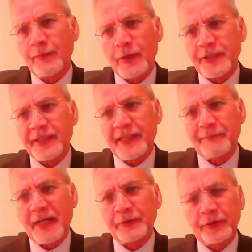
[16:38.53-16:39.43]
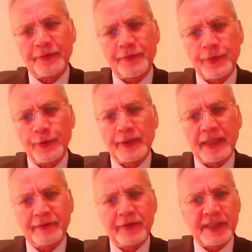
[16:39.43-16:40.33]
the amount of fuel that we
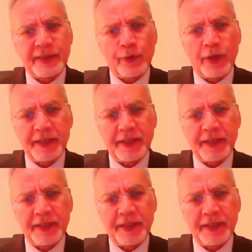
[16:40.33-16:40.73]
require.